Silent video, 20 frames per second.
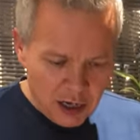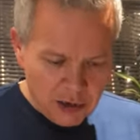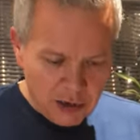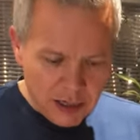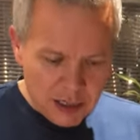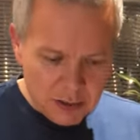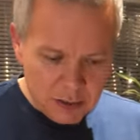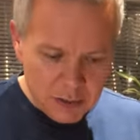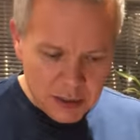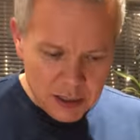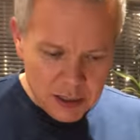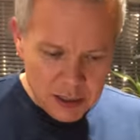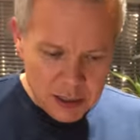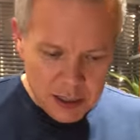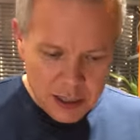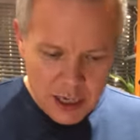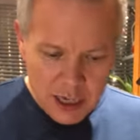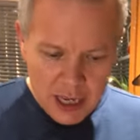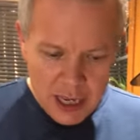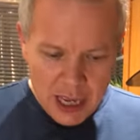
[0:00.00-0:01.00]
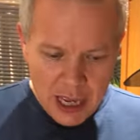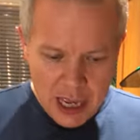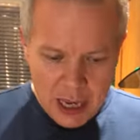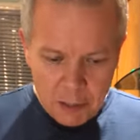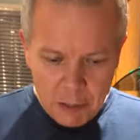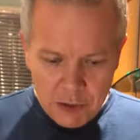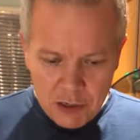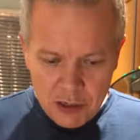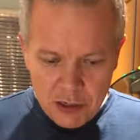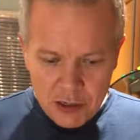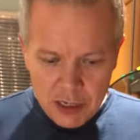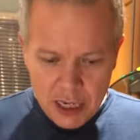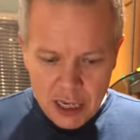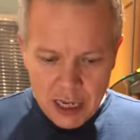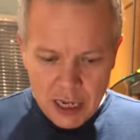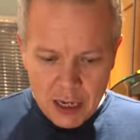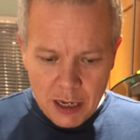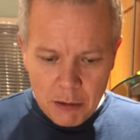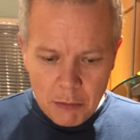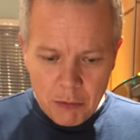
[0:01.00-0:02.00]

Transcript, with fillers: Christmas. Happy New Year.